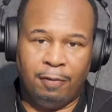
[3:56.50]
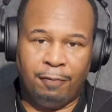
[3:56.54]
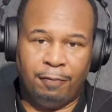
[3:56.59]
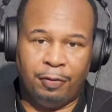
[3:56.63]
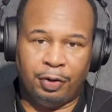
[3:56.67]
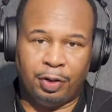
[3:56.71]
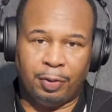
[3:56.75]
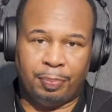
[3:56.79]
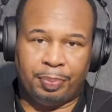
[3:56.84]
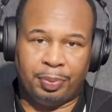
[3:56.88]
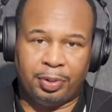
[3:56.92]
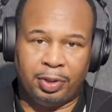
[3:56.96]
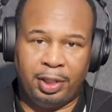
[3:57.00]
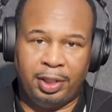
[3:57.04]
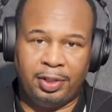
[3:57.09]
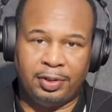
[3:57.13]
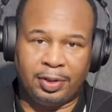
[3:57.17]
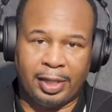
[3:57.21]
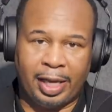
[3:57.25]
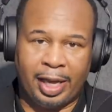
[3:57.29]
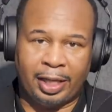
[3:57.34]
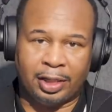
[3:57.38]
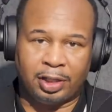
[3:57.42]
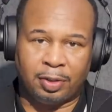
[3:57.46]
for the
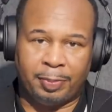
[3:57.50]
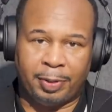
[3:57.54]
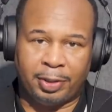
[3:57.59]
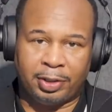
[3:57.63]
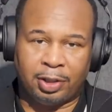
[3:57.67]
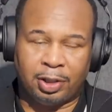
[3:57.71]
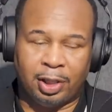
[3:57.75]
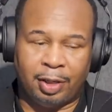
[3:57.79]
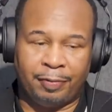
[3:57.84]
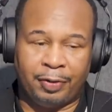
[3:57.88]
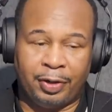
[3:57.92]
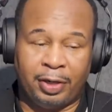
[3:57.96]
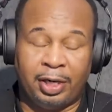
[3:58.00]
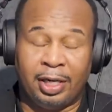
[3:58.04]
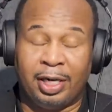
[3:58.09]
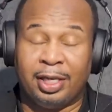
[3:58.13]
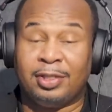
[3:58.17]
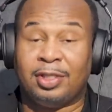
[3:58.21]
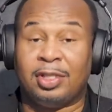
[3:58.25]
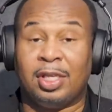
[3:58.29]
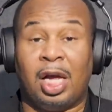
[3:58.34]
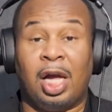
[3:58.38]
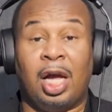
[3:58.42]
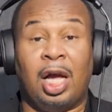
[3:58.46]
police aspects of it, at
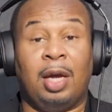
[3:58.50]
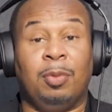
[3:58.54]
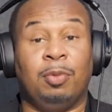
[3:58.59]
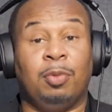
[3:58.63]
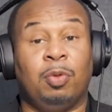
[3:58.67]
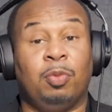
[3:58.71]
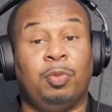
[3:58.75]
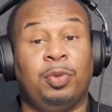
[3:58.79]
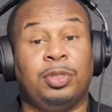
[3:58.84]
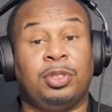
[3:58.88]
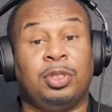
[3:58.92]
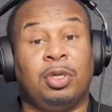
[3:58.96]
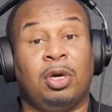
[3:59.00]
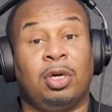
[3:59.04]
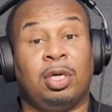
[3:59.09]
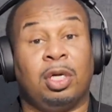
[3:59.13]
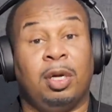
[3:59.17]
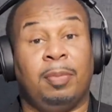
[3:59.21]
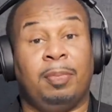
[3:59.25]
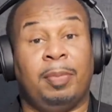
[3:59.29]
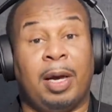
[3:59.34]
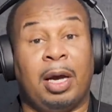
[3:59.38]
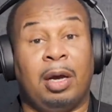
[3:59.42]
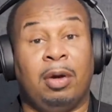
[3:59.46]
a time where we're
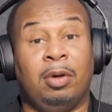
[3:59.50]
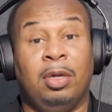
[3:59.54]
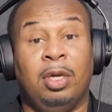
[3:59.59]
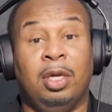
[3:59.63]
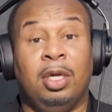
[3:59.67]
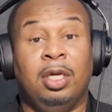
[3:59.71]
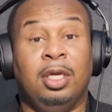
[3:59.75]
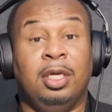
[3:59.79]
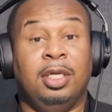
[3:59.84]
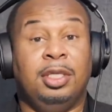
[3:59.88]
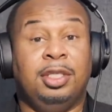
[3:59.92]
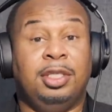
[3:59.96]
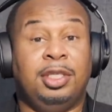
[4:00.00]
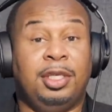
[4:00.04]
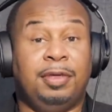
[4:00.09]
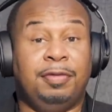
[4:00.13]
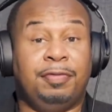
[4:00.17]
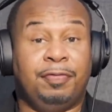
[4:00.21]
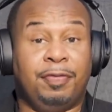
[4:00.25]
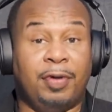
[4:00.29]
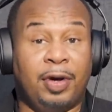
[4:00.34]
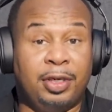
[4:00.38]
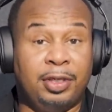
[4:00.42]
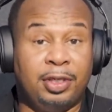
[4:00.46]
talking about
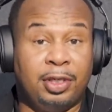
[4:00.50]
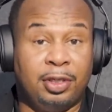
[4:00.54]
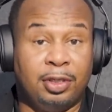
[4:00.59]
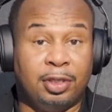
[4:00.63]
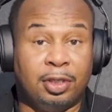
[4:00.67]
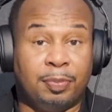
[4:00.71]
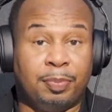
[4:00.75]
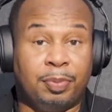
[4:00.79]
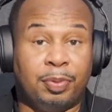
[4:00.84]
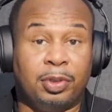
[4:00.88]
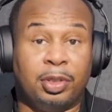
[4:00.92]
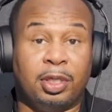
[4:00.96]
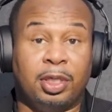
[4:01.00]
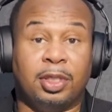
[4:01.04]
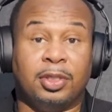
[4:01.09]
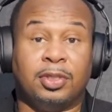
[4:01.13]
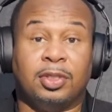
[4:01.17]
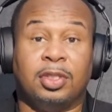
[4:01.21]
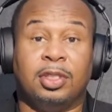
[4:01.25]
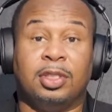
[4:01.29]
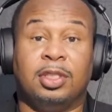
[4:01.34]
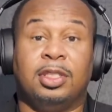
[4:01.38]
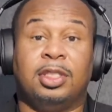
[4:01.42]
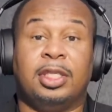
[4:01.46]
defunding the
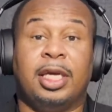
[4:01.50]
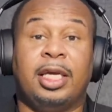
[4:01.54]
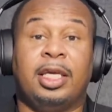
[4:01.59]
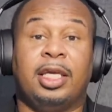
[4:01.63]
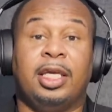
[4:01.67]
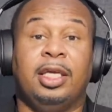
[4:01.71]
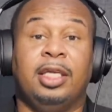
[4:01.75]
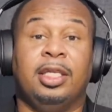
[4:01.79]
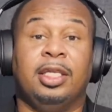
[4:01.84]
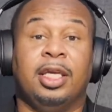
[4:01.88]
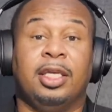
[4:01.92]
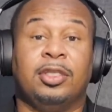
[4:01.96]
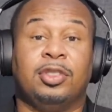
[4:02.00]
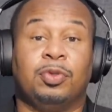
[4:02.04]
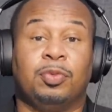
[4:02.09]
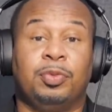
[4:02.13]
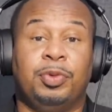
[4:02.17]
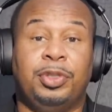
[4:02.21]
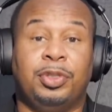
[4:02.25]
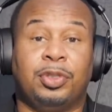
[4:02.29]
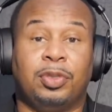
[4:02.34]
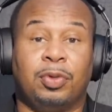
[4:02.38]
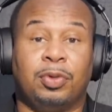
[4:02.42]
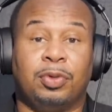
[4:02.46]
police and taking less
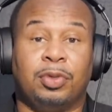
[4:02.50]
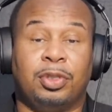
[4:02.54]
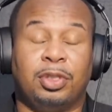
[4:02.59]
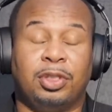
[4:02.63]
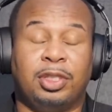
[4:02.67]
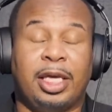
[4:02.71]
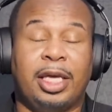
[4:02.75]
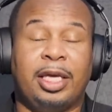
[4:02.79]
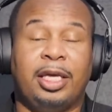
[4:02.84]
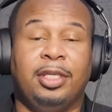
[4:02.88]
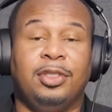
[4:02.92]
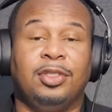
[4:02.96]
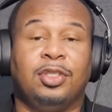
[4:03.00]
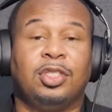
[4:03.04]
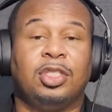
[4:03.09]
resource taking